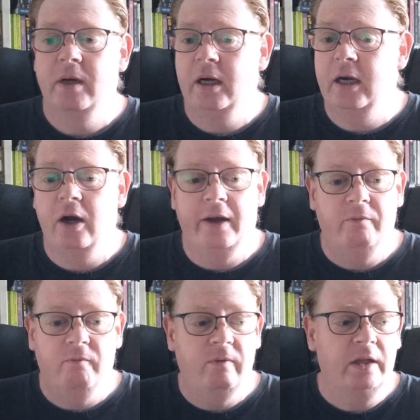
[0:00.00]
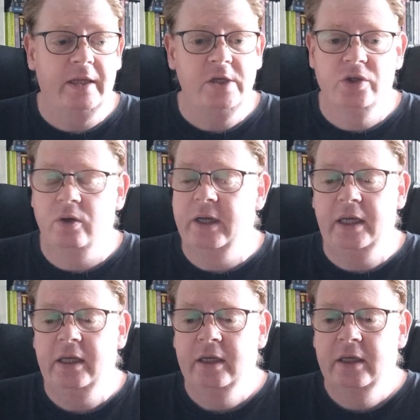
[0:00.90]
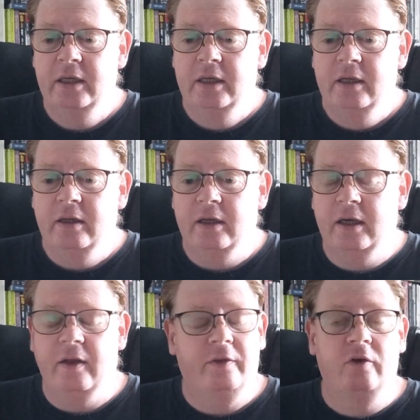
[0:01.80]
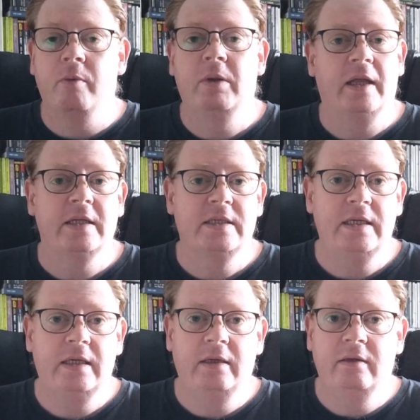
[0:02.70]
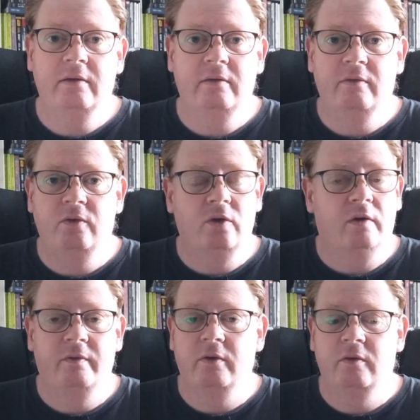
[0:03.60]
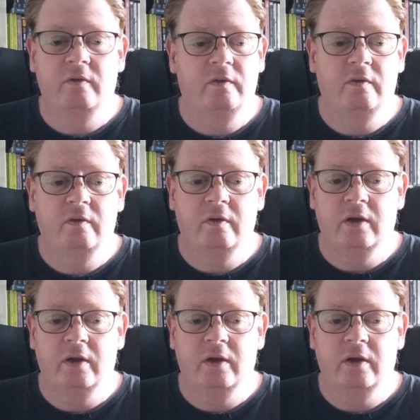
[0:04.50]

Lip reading: I really enjoy the Tom Clancy novels,